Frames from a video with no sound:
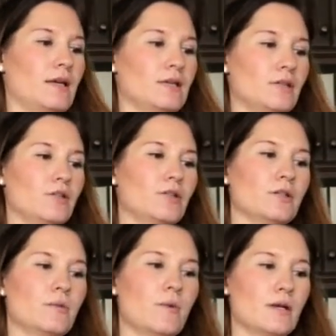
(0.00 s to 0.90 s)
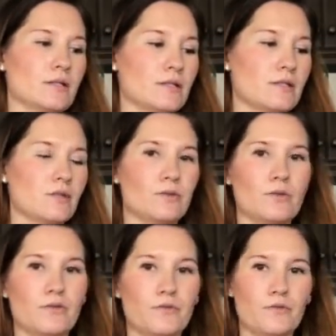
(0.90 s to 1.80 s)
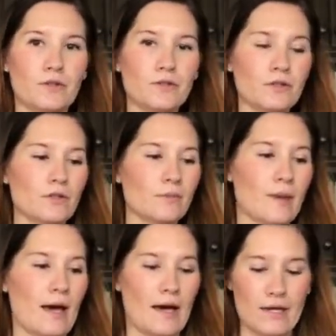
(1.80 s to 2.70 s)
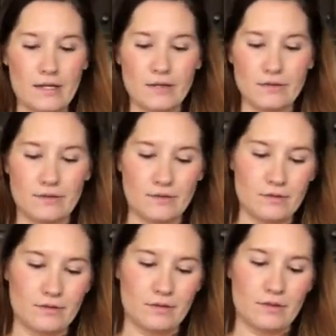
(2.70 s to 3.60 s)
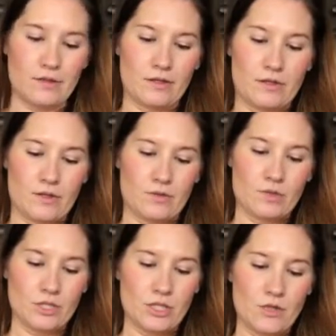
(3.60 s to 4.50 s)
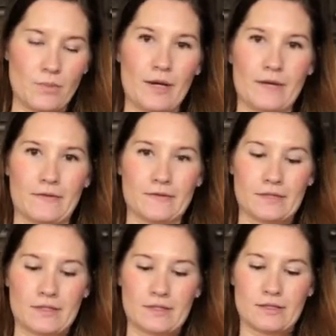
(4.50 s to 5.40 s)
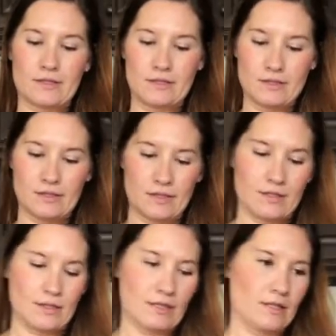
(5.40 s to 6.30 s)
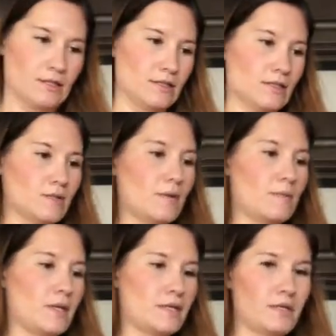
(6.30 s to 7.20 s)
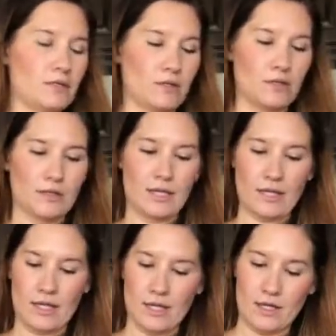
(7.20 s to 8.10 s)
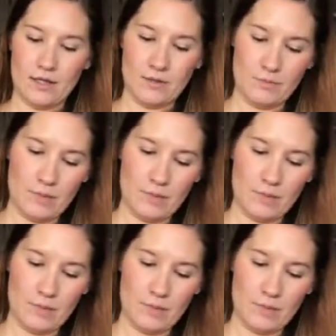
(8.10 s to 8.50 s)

then you're going to want to fill your bag with Cheeto Puffs. And this is what makes it look like a